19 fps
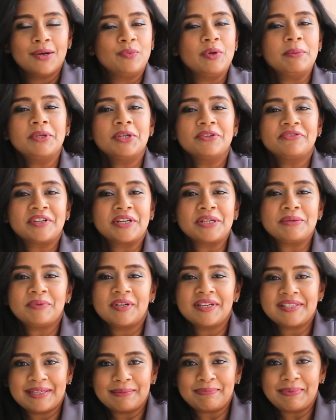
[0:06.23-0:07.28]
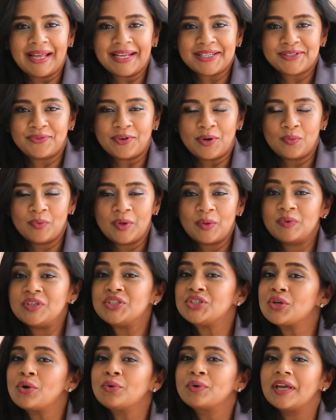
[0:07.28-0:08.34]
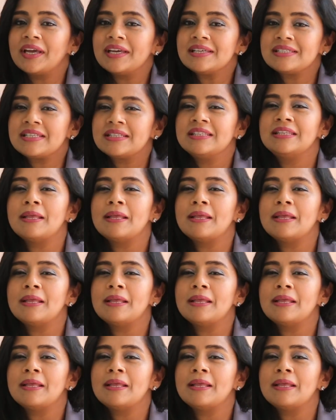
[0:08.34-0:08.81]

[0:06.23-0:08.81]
Women of Arabia is a platform where we showcase